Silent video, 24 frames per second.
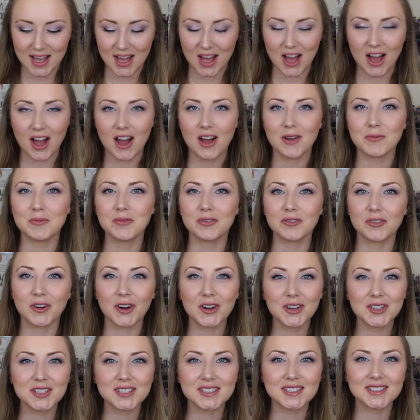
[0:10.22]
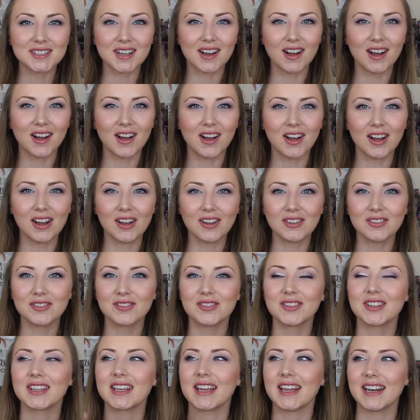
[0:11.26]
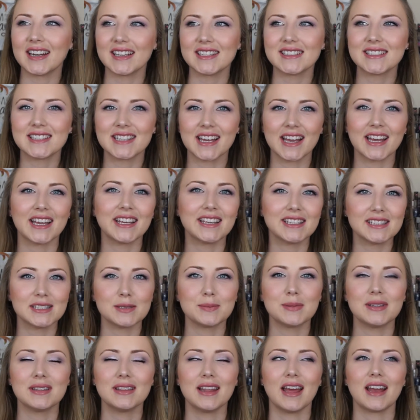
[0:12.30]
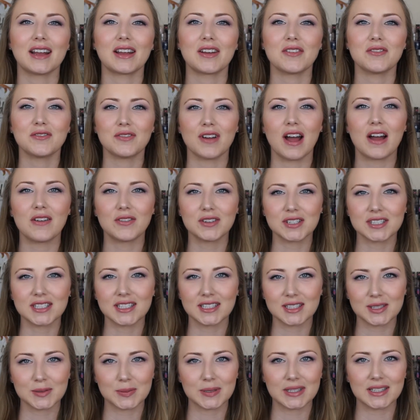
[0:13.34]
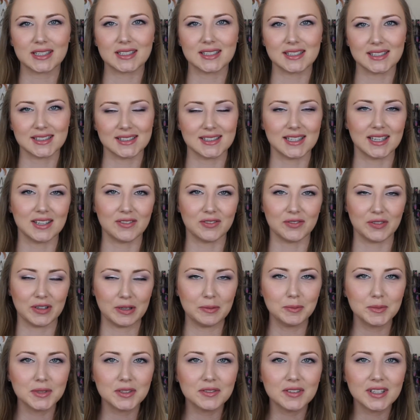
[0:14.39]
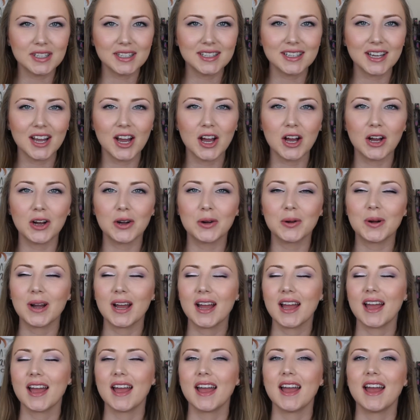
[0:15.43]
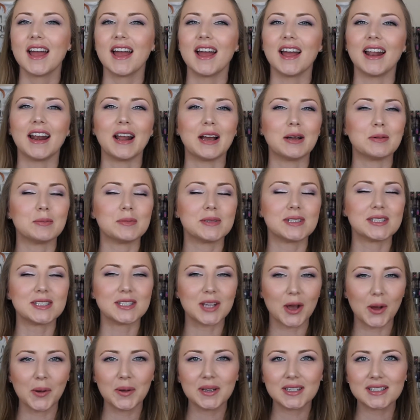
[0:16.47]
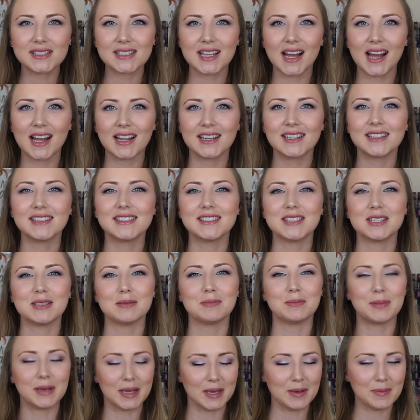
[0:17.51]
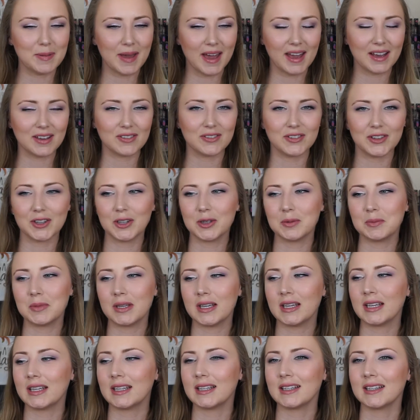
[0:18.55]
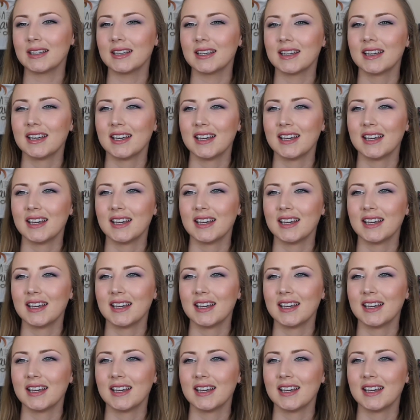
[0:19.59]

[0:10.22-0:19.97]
Um, first off, can I say it's been like five or six weeks since I filmed a video and I'm so excited to be back filming.